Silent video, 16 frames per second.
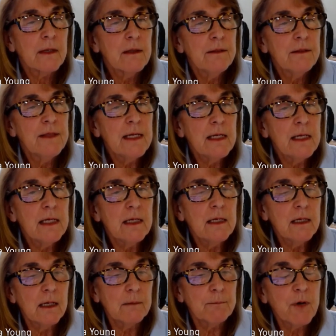
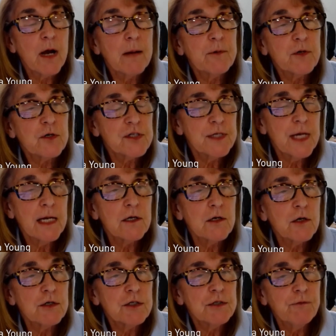the proper
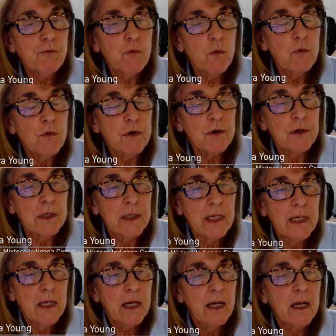standards for
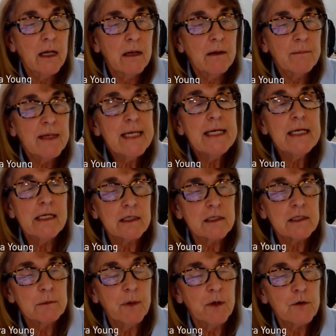heat
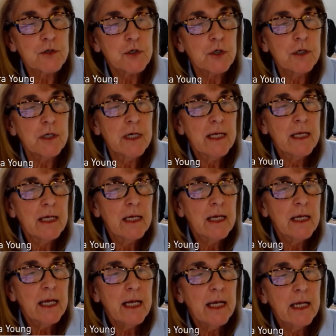exposure.
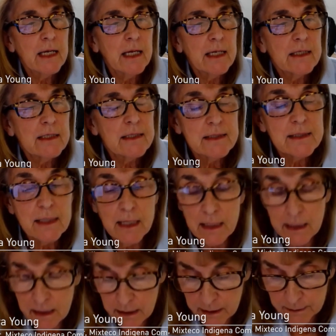
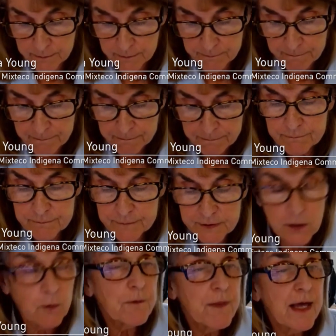And
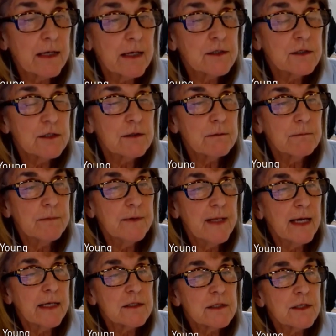so that's
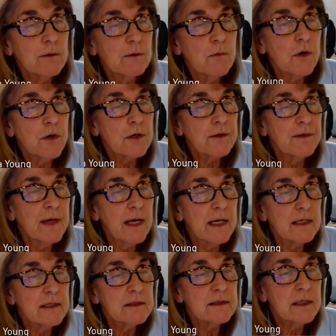the work
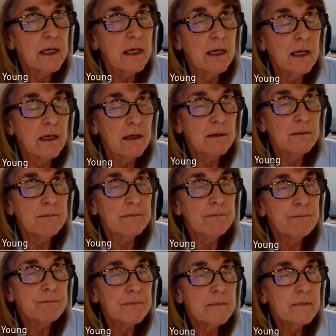
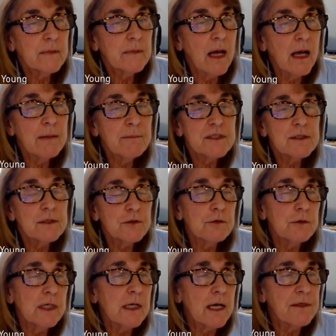that I'm still
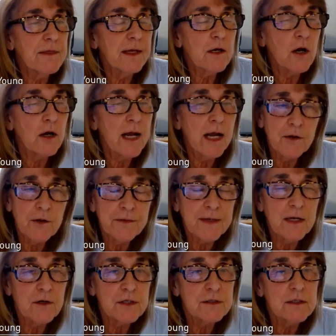doing. I think our
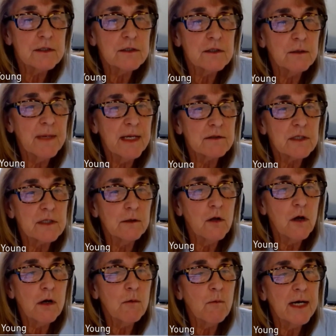healthcare system has a
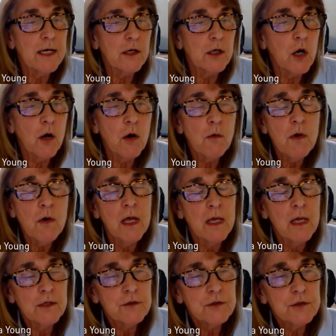long way to go
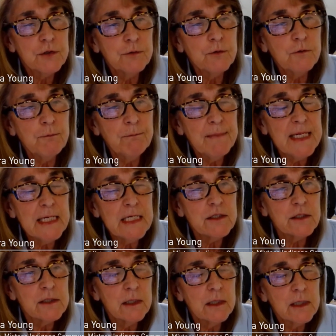to meet,